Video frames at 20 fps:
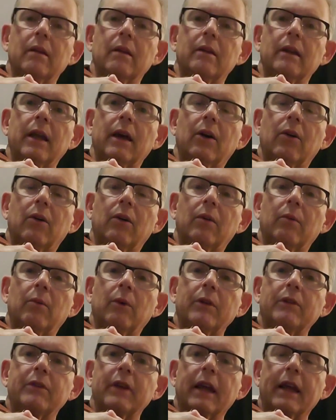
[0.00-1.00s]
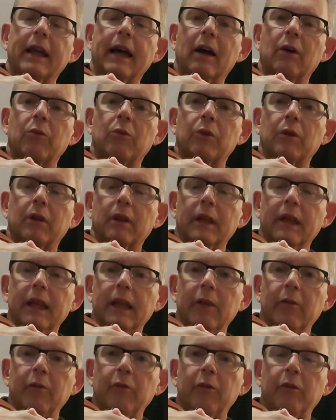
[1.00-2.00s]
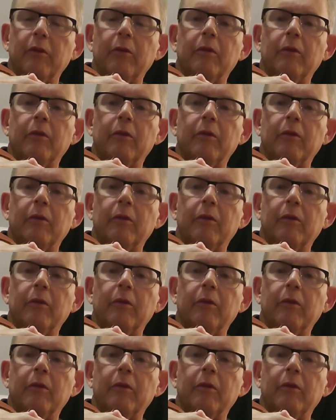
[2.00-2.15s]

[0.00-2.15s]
Now, once I got relief,